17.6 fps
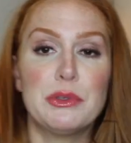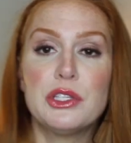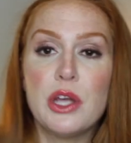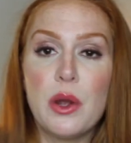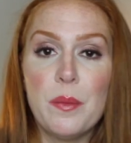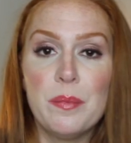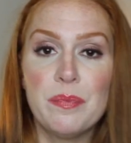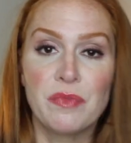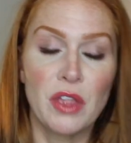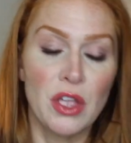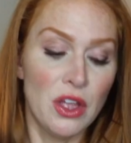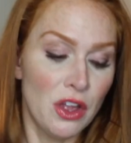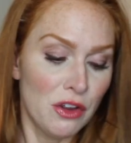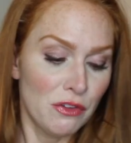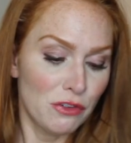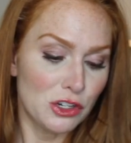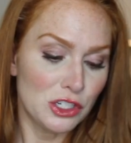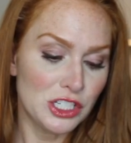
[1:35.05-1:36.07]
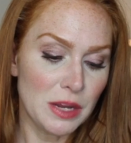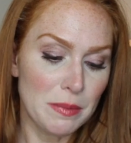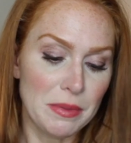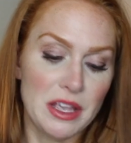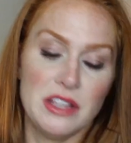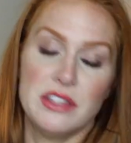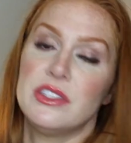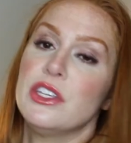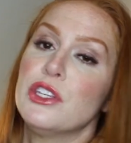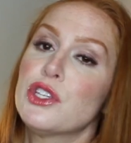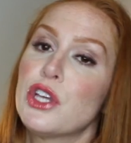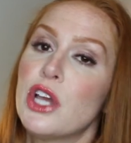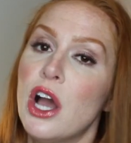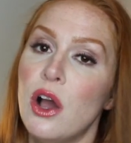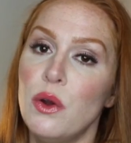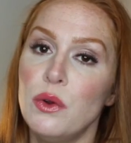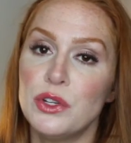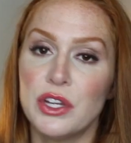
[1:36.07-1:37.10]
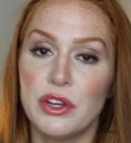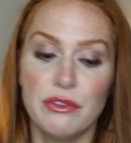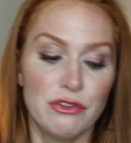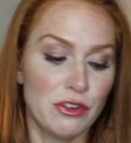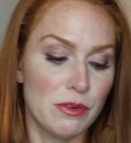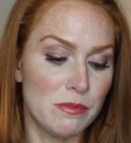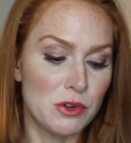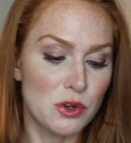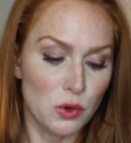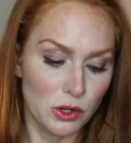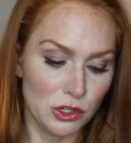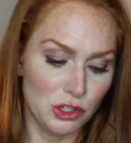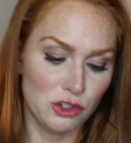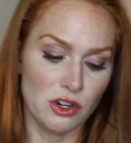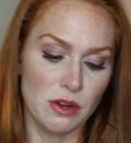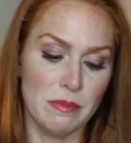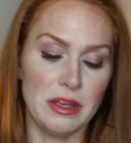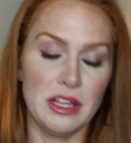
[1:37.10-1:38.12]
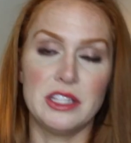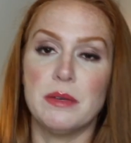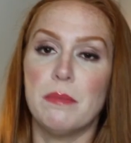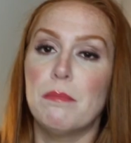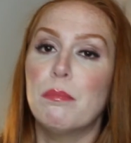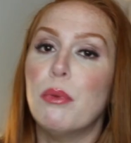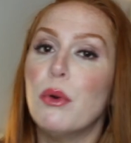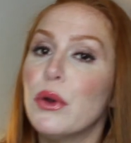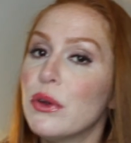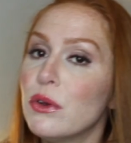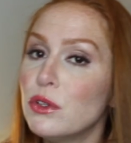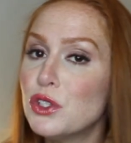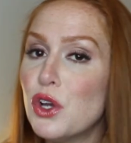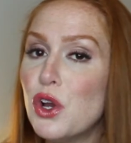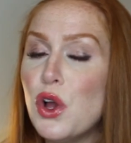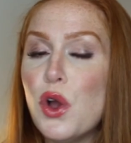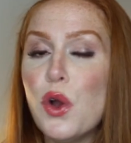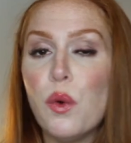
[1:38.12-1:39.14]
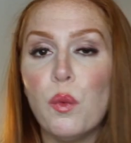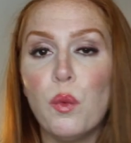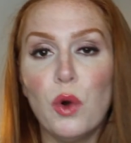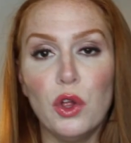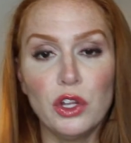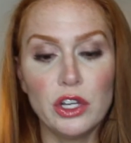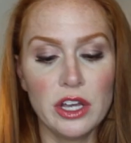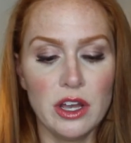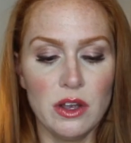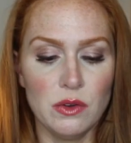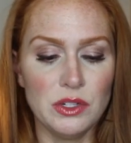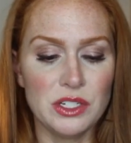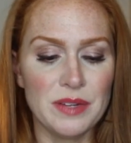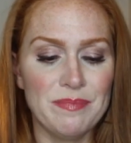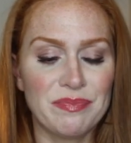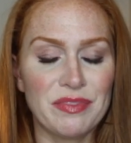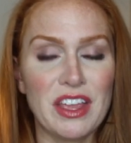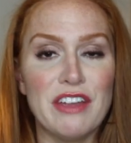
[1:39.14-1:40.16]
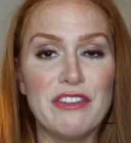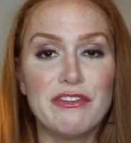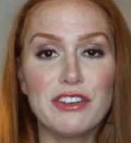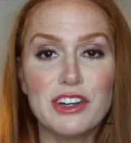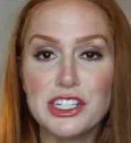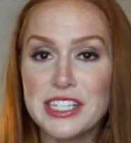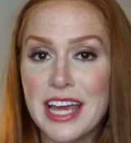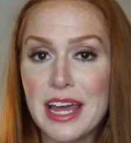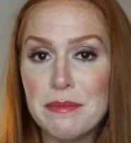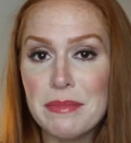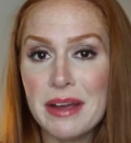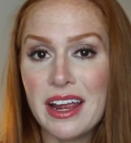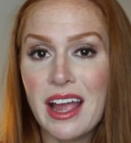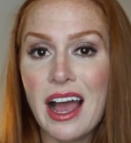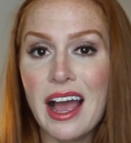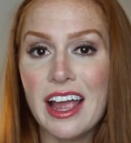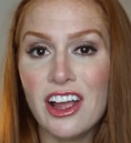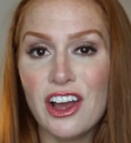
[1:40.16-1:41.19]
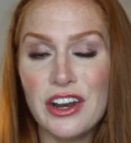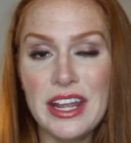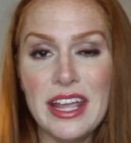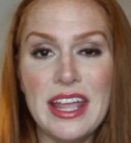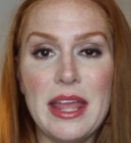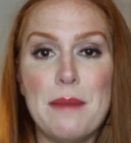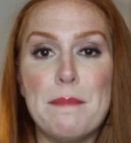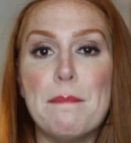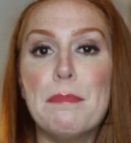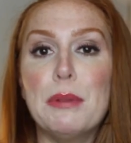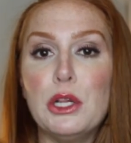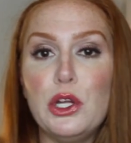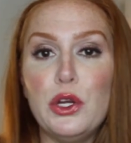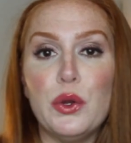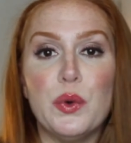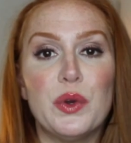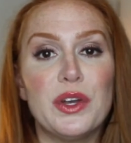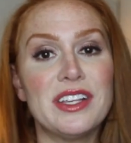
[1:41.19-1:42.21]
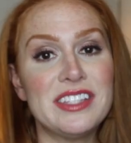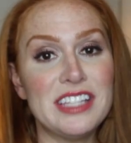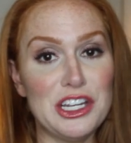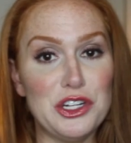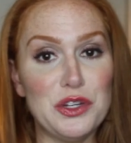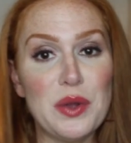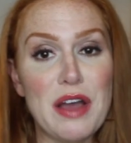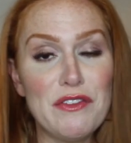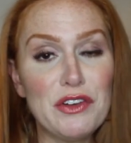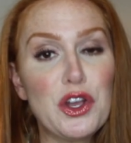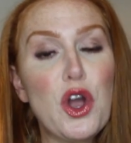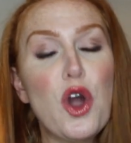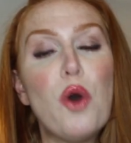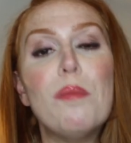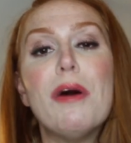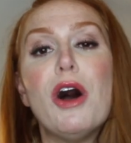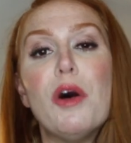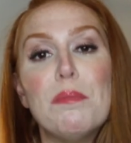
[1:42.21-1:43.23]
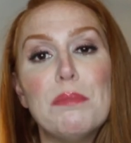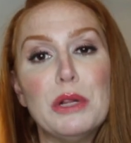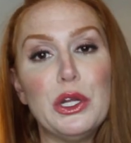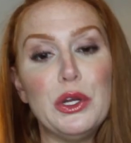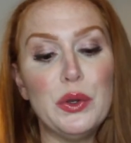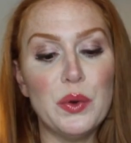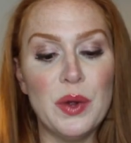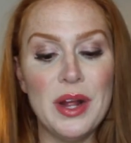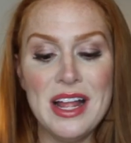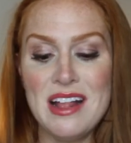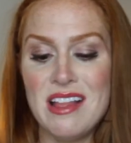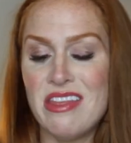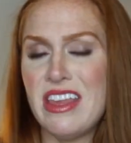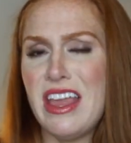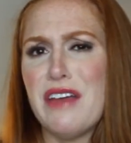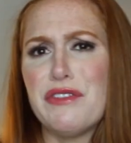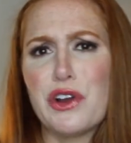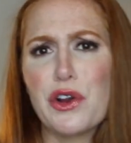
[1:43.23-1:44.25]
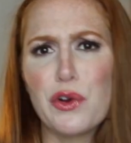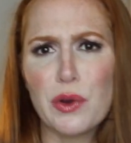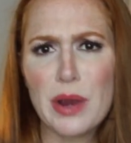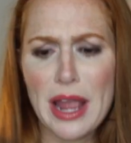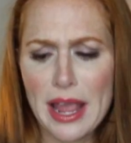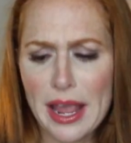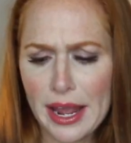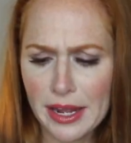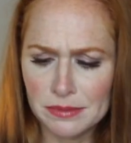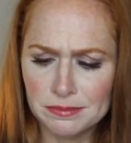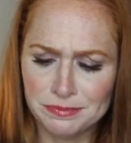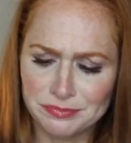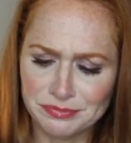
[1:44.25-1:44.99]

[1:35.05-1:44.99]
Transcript: So, first up is this coat from Nordstrom. It's a boiled wool coat. I first had my eye on it in blue, because they do have a cobalt blue. They have a gray.